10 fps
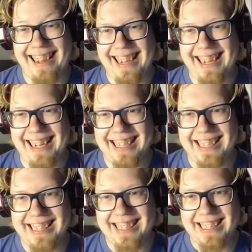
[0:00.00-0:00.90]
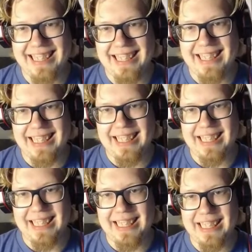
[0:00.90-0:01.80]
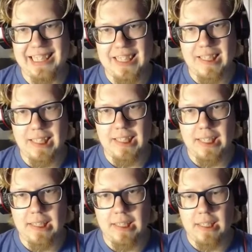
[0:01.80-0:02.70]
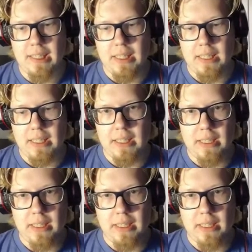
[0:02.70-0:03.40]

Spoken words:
Nothing is said.